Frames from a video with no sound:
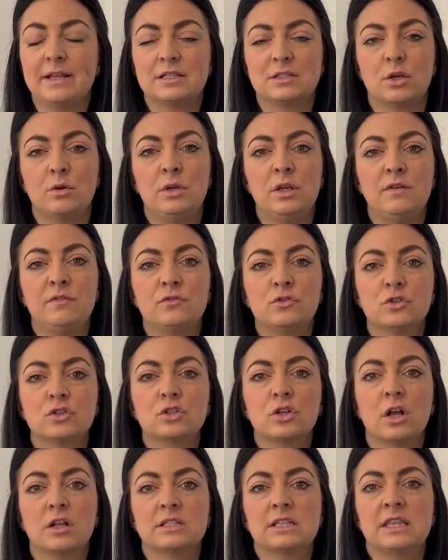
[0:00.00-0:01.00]
So you've just
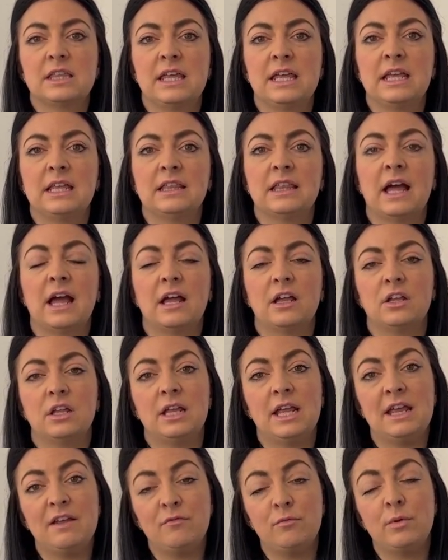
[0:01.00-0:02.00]
got to think that
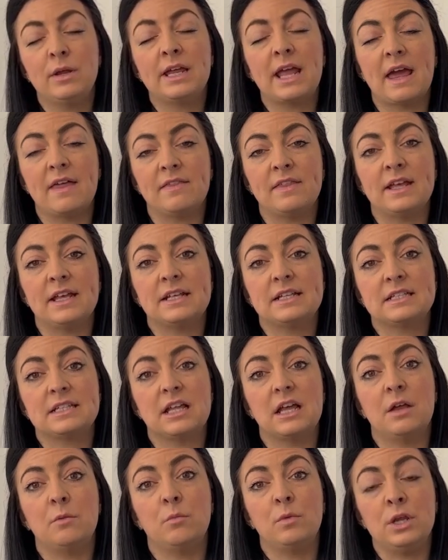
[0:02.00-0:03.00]
if we get this
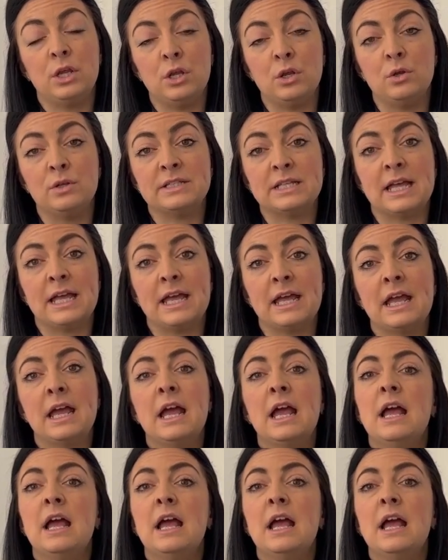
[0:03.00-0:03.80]
and we use it,